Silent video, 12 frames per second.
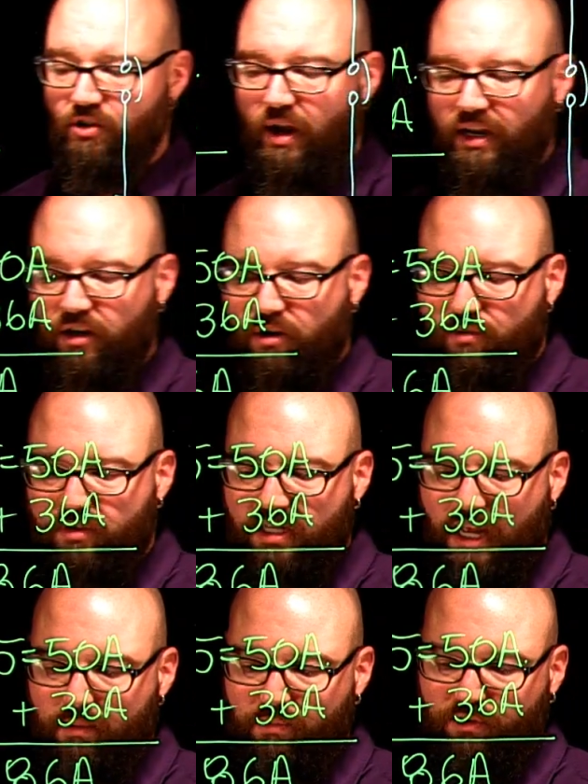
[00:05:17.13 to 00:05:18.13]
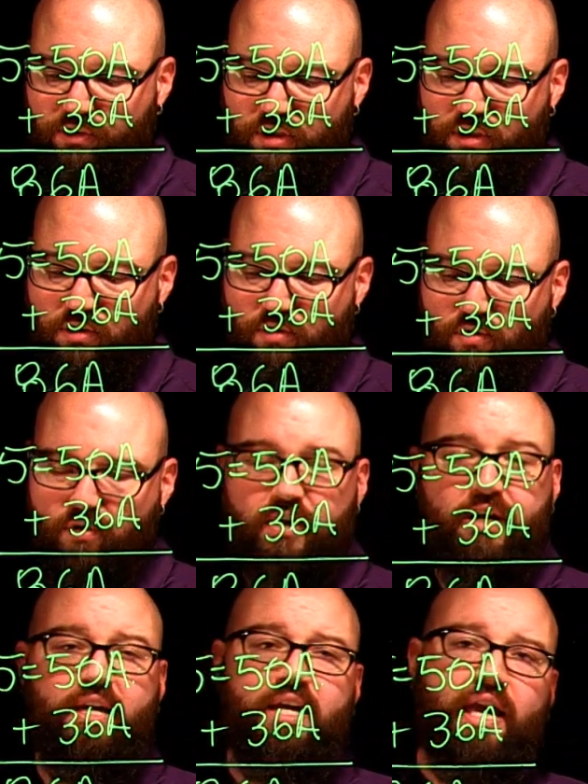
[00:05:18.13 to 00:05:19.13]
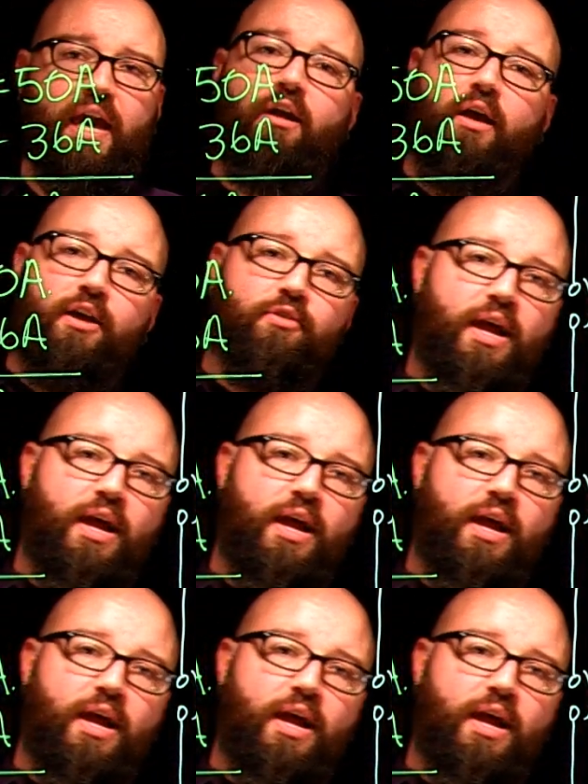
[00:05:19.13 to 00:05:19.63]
I'm going to go table two. Here I don't